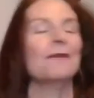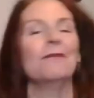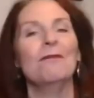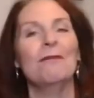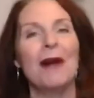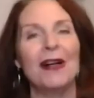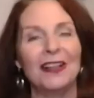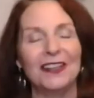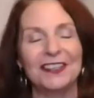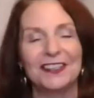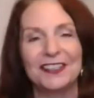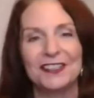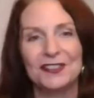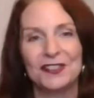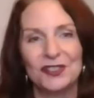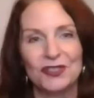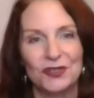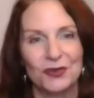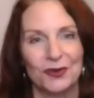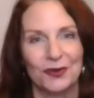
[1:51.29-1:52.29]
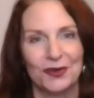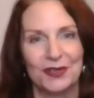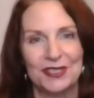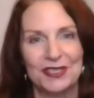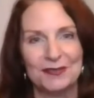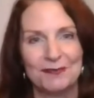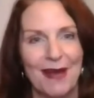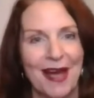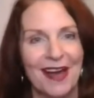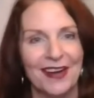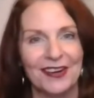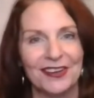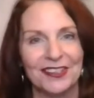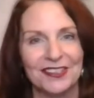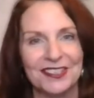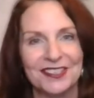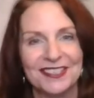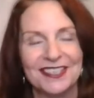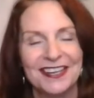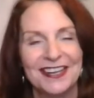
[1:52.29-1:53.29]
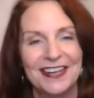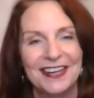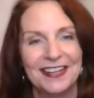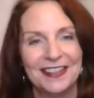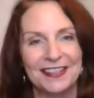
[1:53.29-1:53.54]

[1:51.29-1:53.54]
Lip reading: at Melanin Stories Matters.